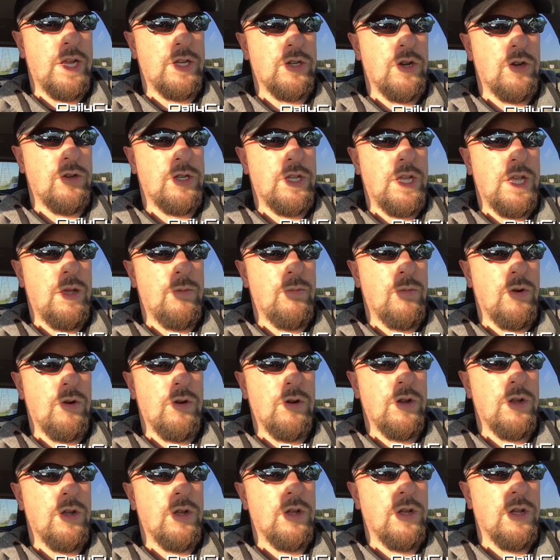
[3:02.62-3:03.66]
HR team
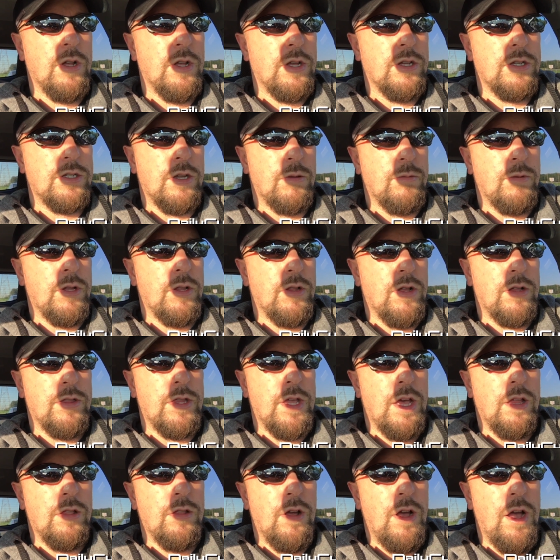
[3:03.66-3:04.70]
or something along
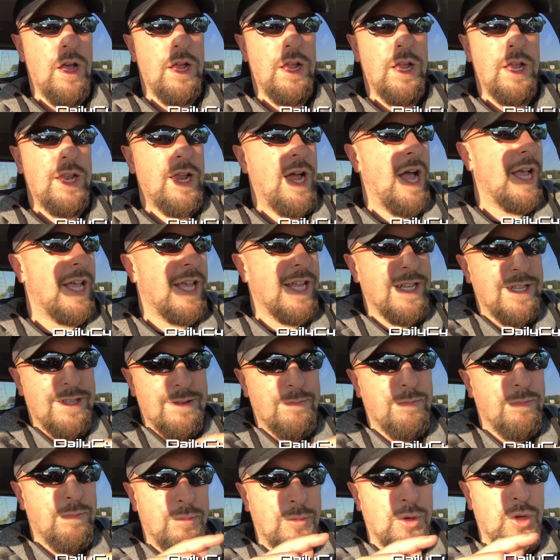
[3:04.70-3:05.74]
that line. And I could
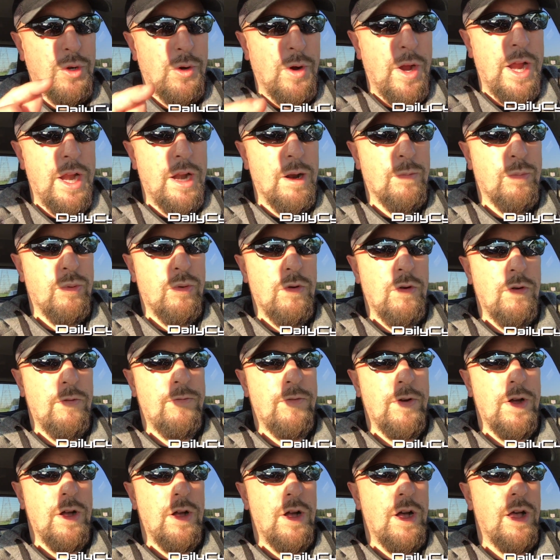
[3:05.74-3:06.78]
create a
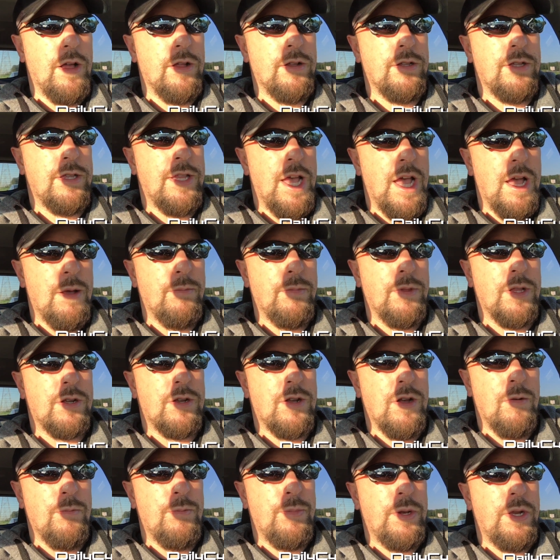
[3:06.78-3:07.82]
profile on them, the
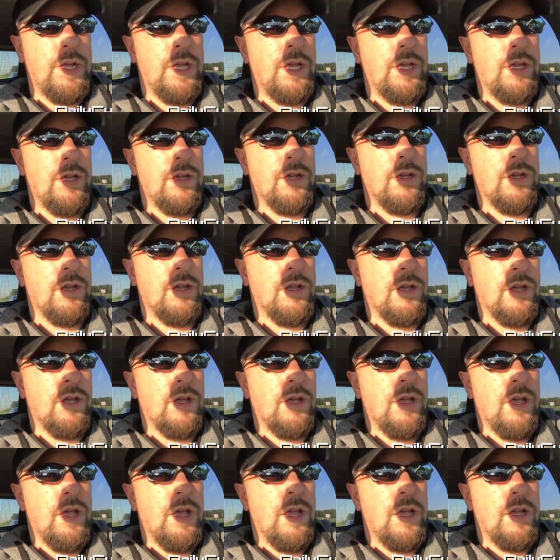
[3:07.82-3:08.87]
company,
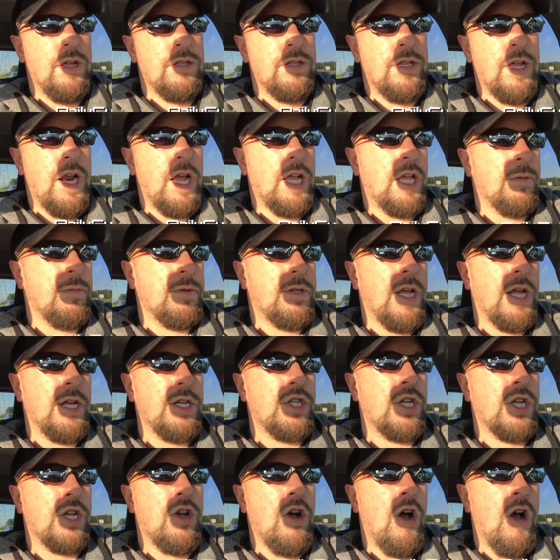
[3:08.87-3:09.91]
that I could
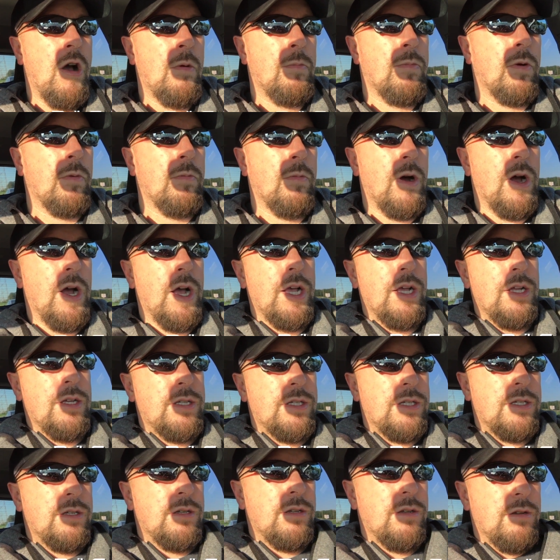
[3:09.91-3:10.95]
potentially
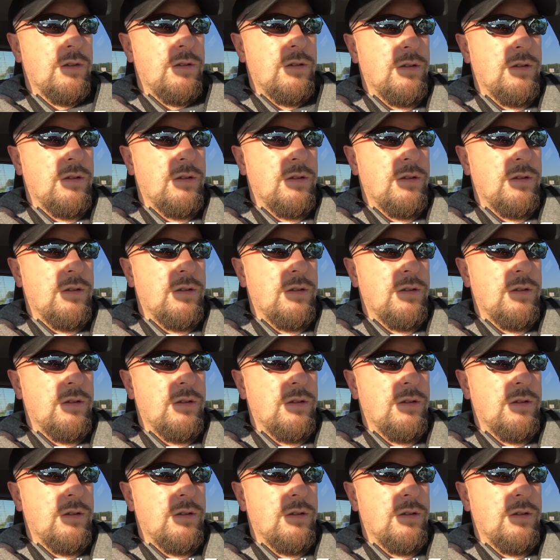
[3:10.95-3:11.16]
compromise